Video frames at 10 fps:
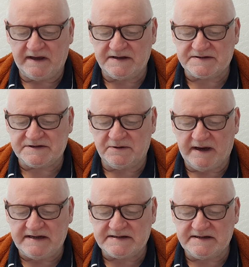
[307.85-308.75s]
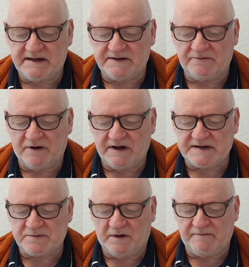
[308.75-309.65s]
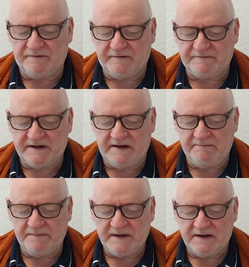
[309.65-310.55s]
is 280 and the rise 150.